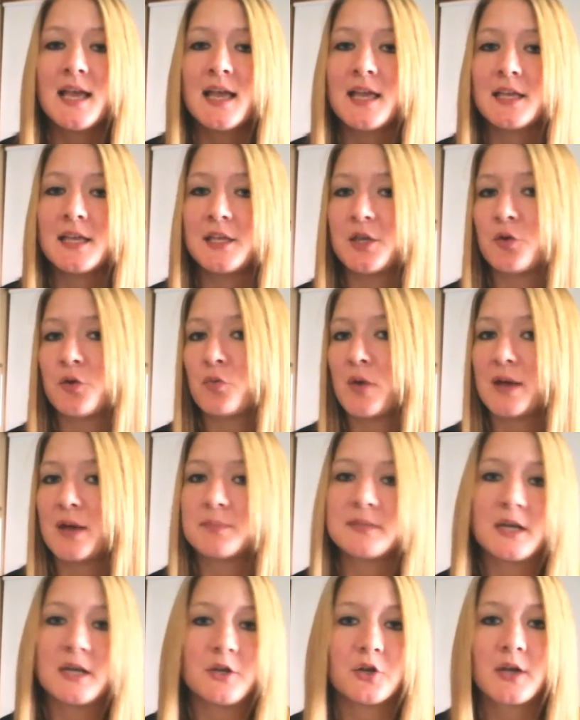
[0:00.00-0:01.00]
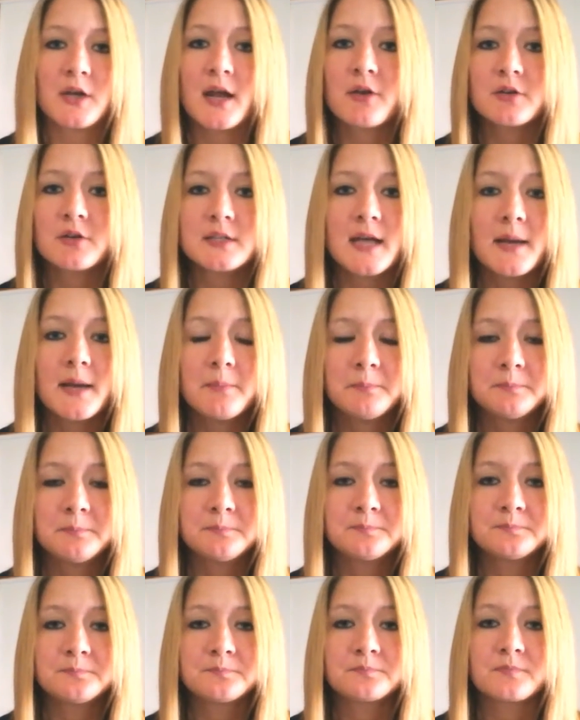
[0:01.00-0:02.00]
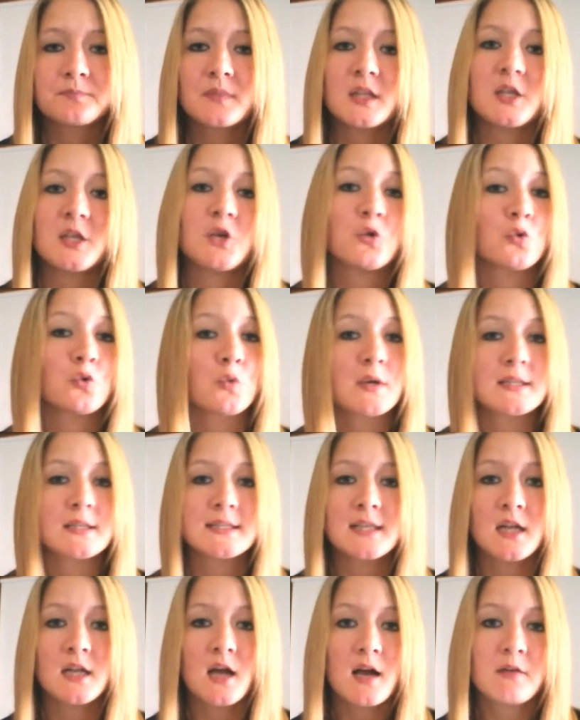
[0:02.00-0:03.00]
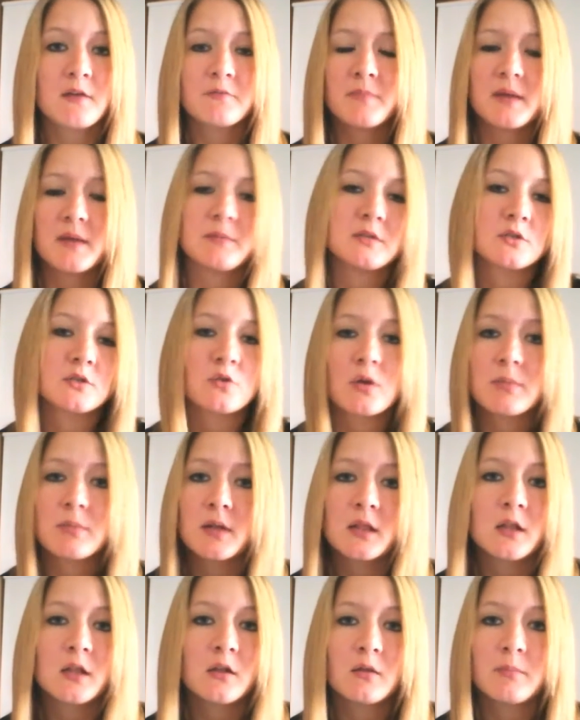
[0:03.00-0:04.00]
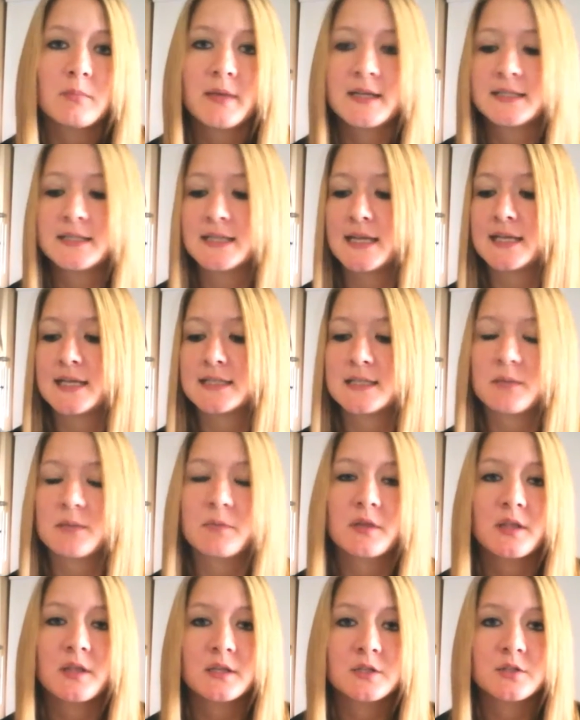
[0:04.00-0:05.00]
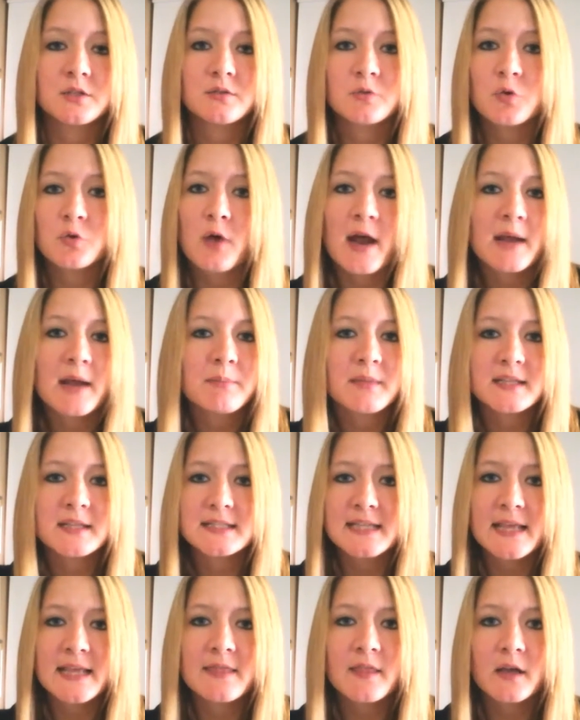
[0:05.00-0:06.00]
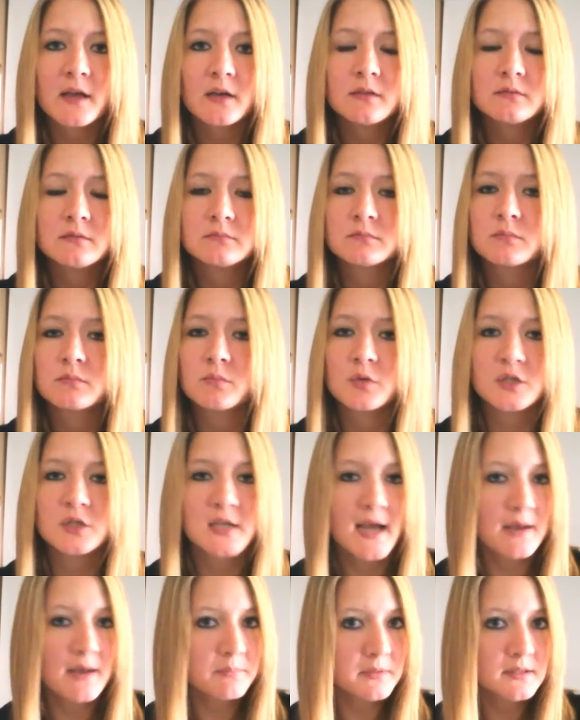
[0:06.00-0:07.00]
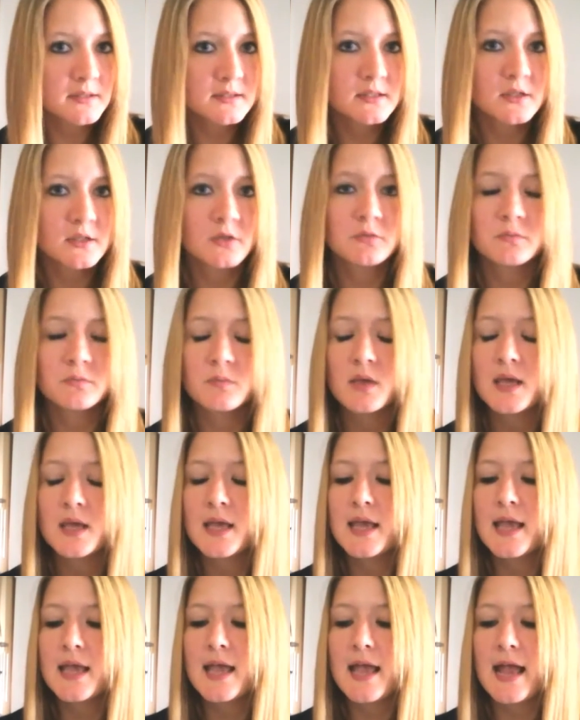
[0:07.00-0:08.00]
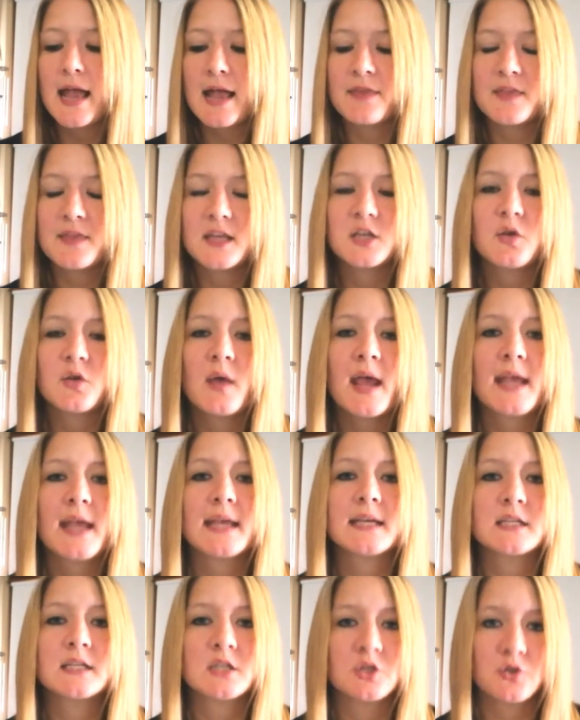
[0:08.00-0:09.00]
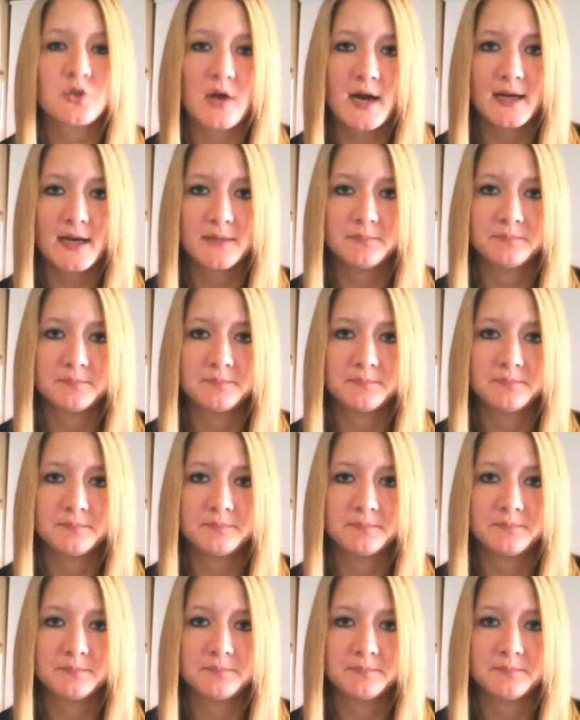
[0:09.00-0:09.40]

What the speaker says: You wipe down your countertop. You rinse it off, maybe scrub it a little bit to get some of the grime that's in there, which happens, you know. And then you hang it to dry.